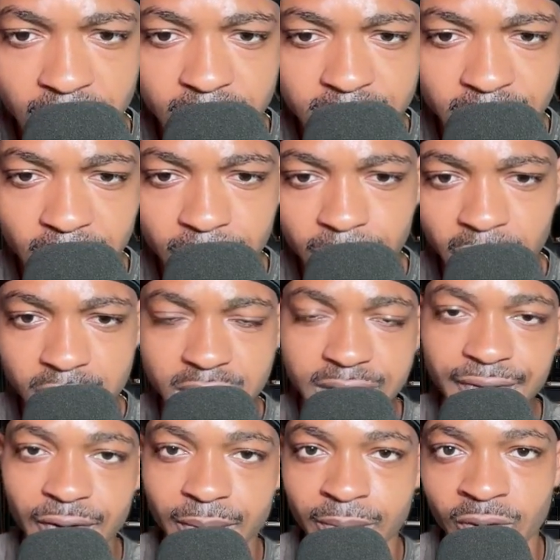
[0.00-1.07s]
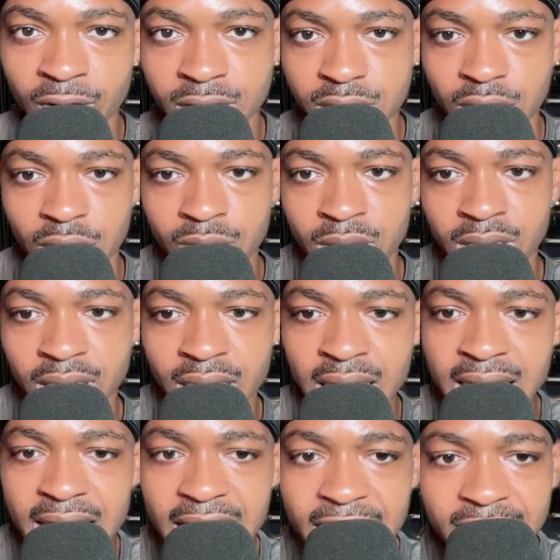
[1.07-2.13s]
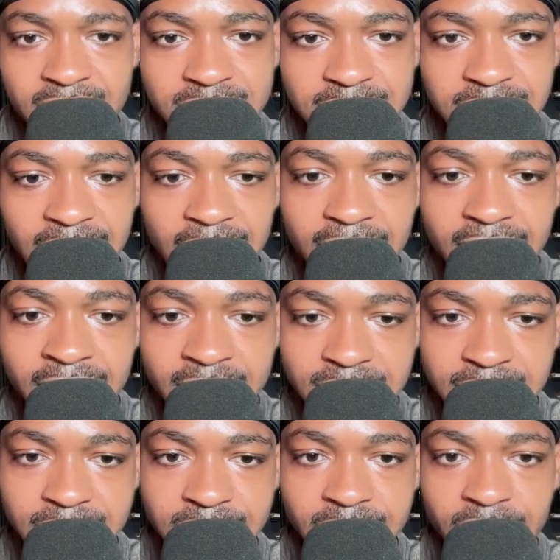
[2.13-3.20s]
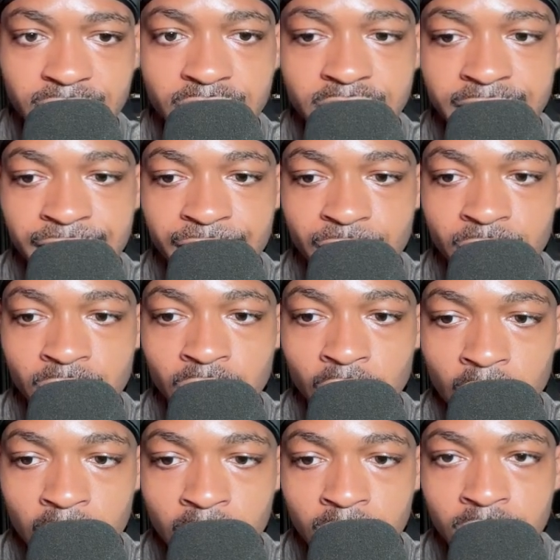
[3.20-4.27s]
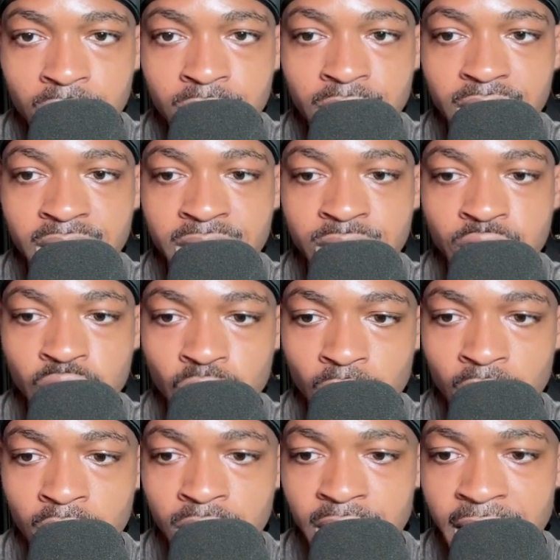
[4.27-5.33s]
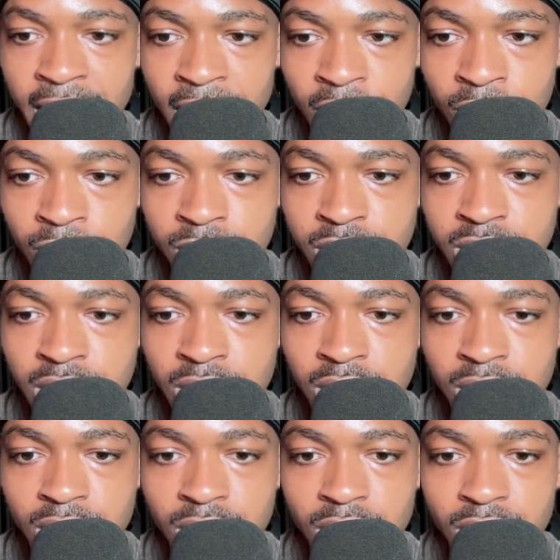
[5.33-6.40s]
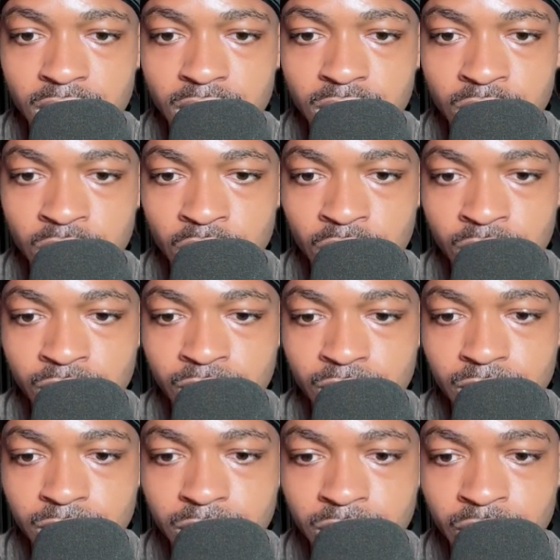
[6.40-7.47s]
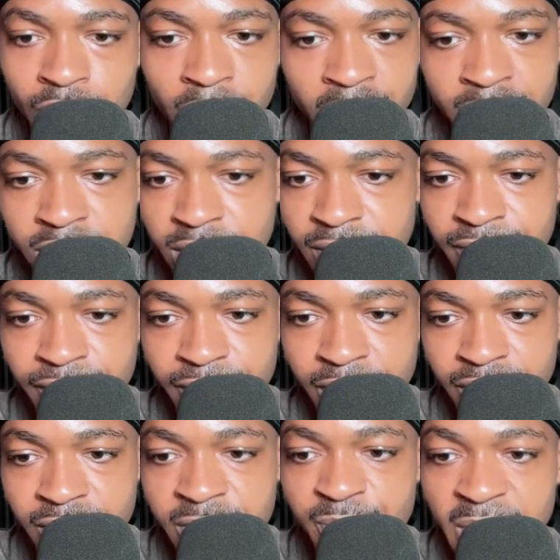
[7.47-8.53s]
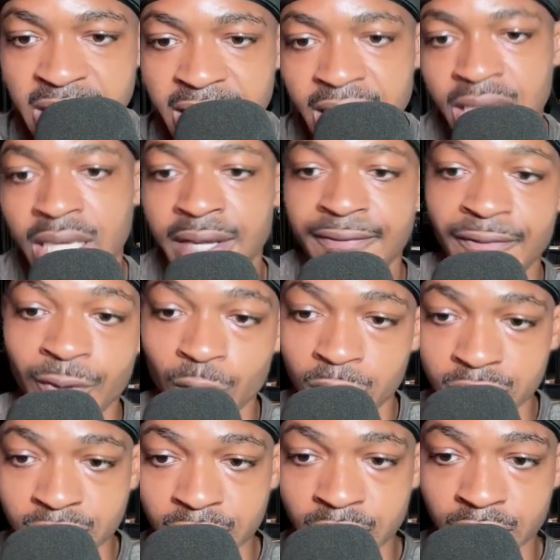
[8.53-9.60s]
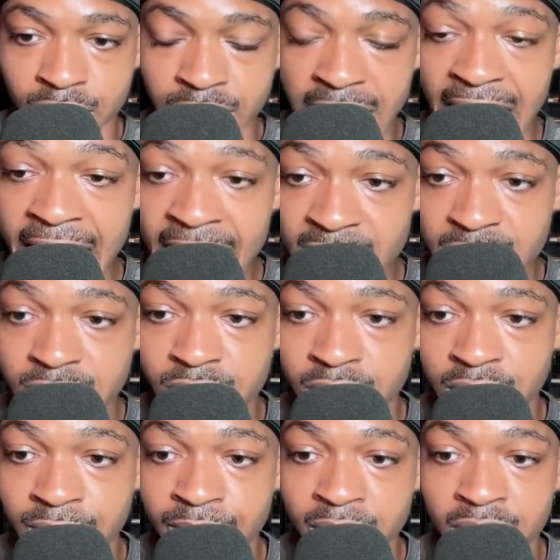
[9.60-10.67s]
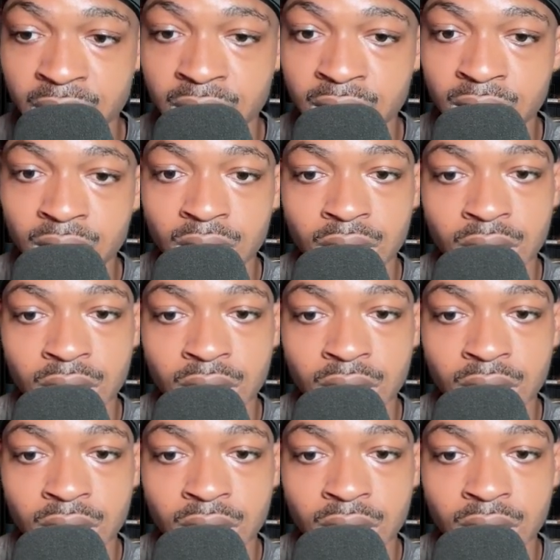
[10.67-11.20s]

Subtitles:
Chatterbox is for voice cloning, and it's not necessarily for long and drawn out, you know, threads of speaking, and for it to actually be